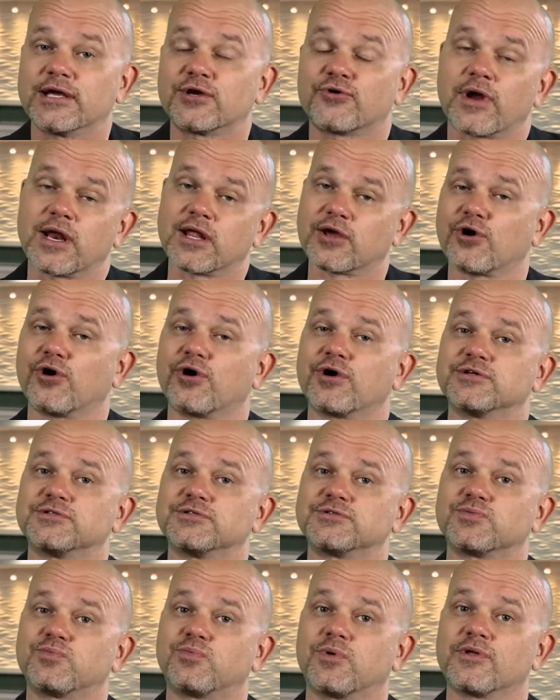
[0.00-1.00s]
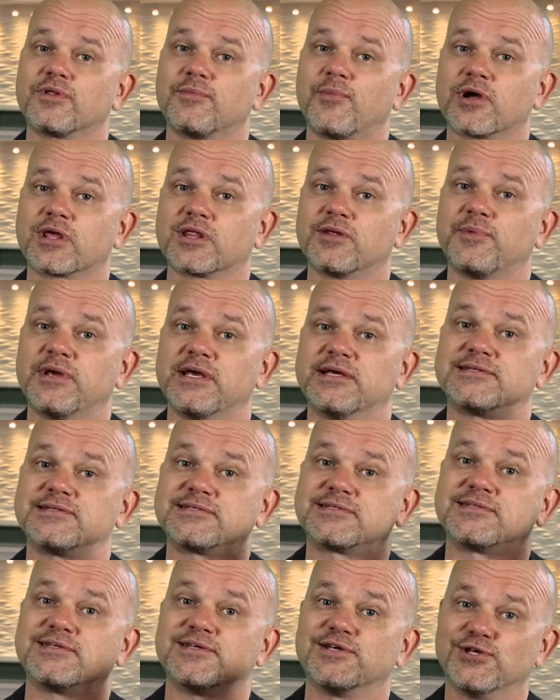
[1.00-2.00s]
credit cards were the mark of the
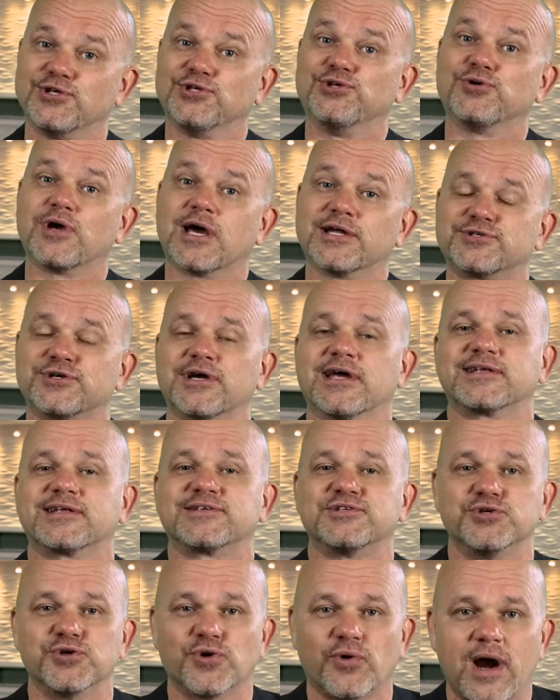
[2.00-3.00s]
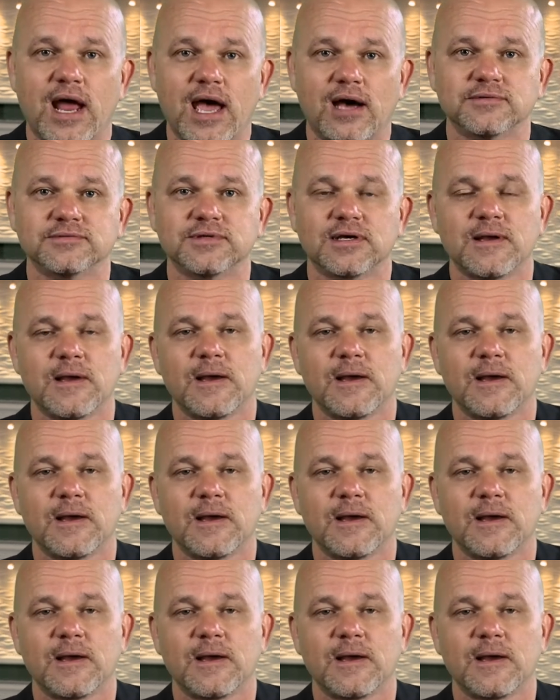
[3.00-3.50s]
beast. You got tricked. You're out.